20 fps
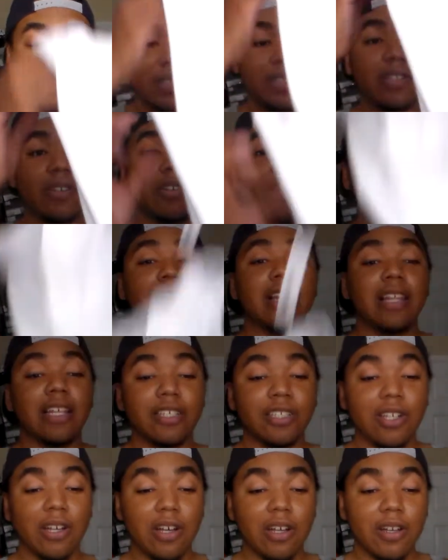So I'll
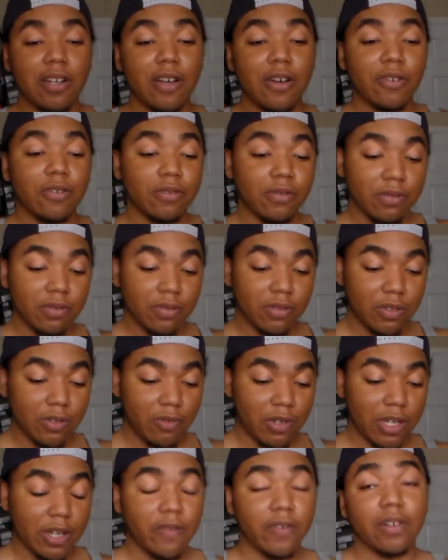let y'all know
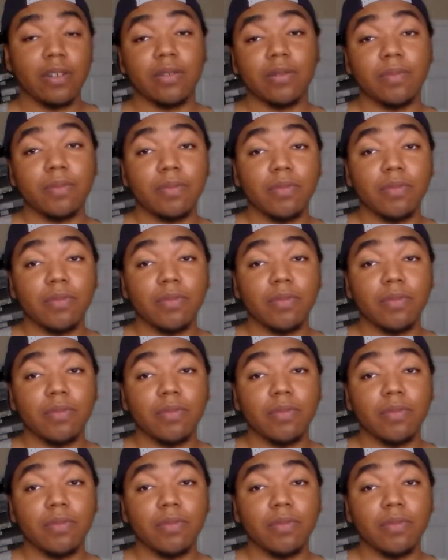or whatever.